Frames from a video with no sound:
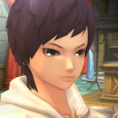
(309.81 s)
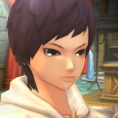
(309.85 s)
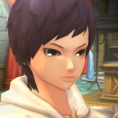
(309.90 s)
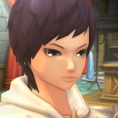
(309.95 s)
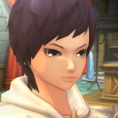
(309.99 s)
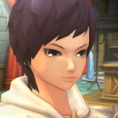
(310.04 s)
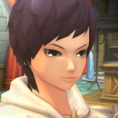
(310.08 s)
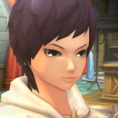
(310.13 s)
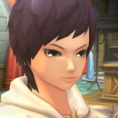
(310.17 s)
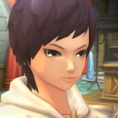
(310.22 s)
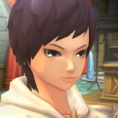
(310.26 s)

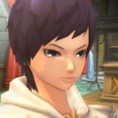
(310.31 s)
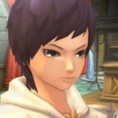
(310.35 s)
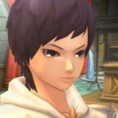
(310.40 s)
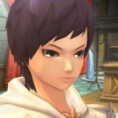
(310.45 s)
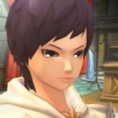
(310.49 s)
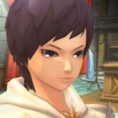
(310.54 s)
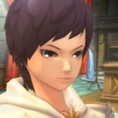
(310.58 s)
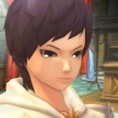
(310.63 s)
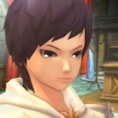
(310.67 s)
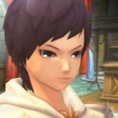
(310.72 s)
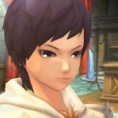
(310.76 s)

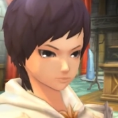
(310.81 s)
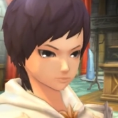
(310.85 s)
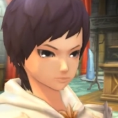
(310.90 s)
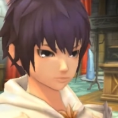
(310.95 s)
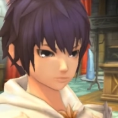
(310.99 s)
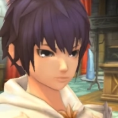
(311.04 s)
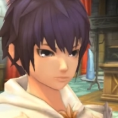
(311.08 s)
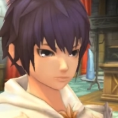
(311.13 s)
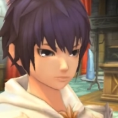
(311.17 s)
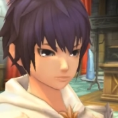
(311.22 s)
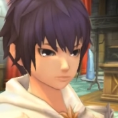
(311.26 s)

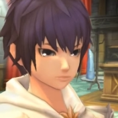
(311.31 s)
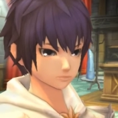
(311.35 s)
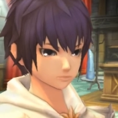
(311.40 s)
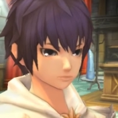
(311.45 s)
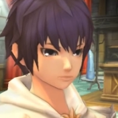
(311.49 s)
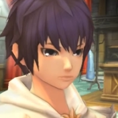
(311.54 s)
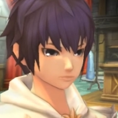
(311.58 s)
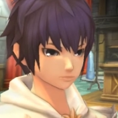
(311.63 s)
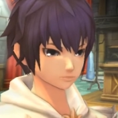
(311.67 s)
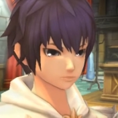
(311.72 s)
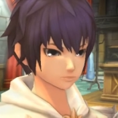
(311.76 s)

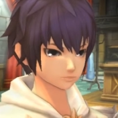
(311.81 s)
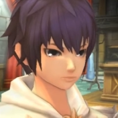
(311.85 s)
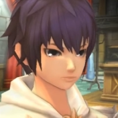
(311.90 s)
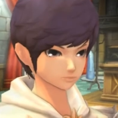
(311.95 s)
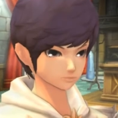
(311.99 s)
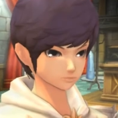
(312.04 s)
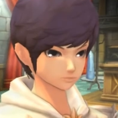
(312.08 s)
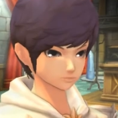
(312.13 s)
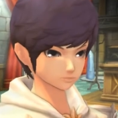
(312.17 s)
Nothing is said.